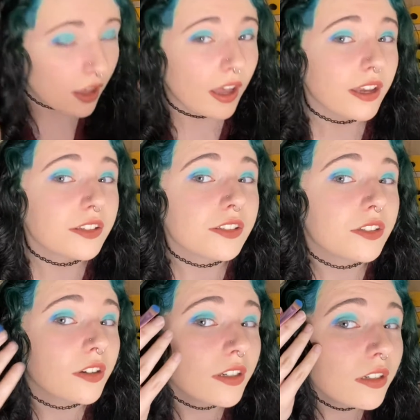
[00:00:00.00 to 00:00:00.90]
I
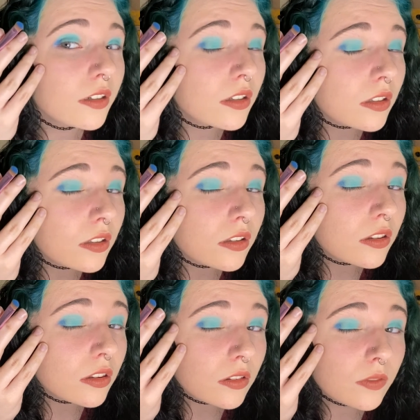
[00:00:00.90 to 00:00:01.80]
start
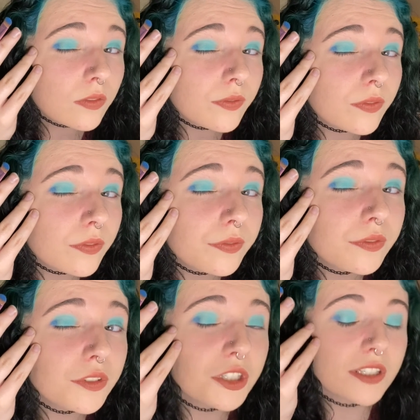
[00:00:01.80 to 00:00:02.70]

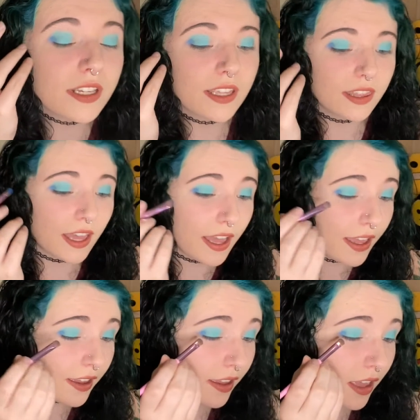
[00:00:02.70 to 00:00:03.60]
just like
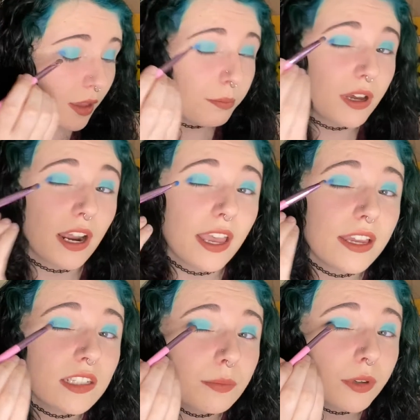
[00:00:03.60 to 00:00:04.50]
that, but I
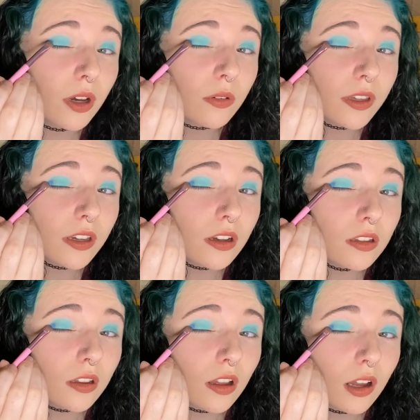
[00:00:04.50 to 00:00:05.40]
end up going
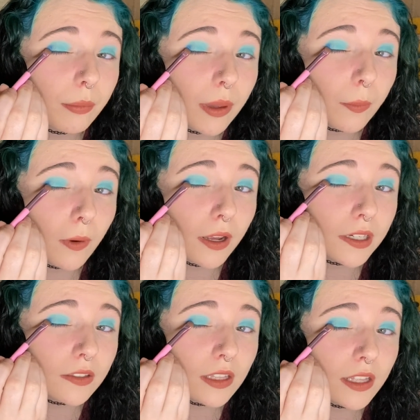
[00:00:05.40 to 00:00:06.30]
along my
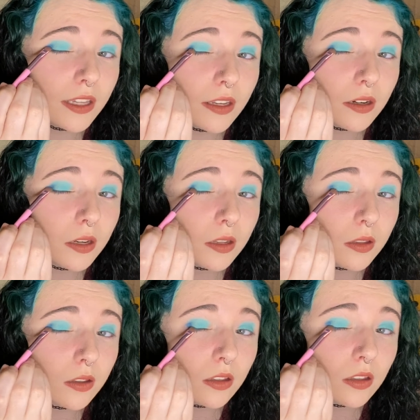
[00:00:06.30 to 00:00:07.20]
waterline
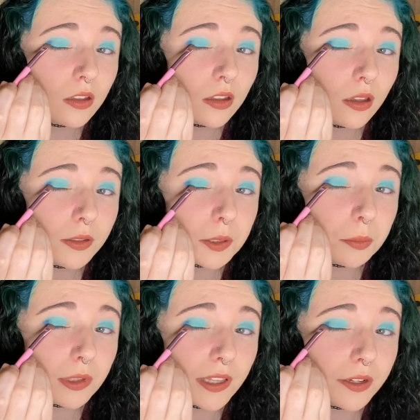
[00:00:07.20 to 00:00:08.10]
to
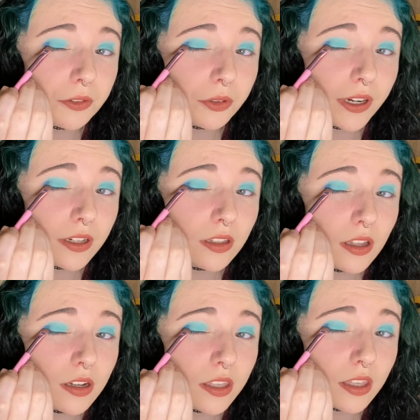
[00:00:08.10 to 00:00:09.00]
blend right
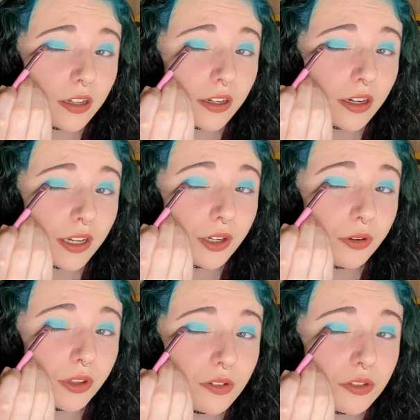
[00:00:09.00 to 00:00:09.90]
along here. I
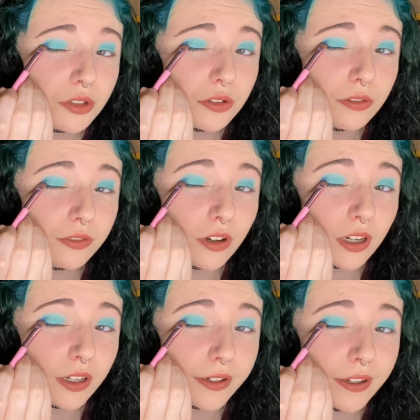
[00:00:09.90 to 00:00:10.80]
don't go too
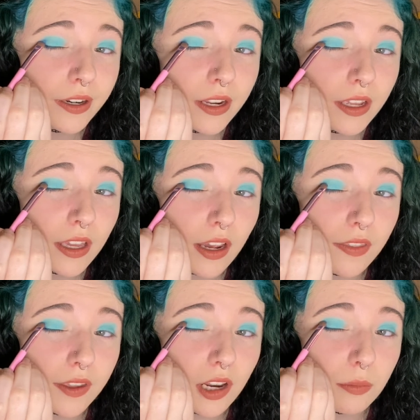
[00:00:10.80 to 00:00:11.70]
far, and
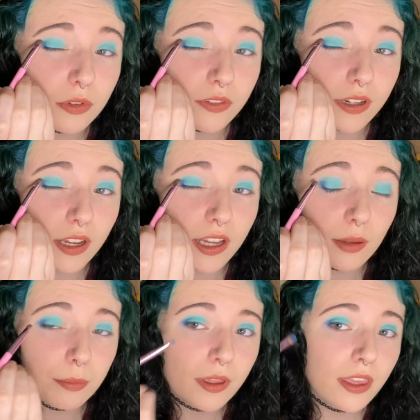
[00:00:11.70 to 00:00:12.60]
then I'll move it
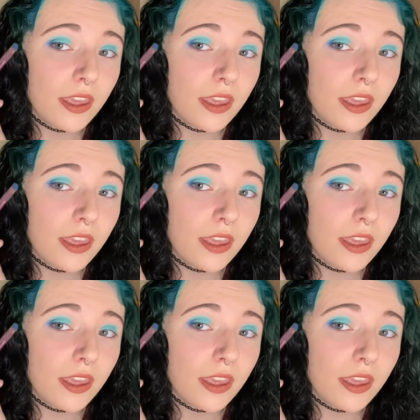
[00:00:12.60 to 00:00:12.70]
up.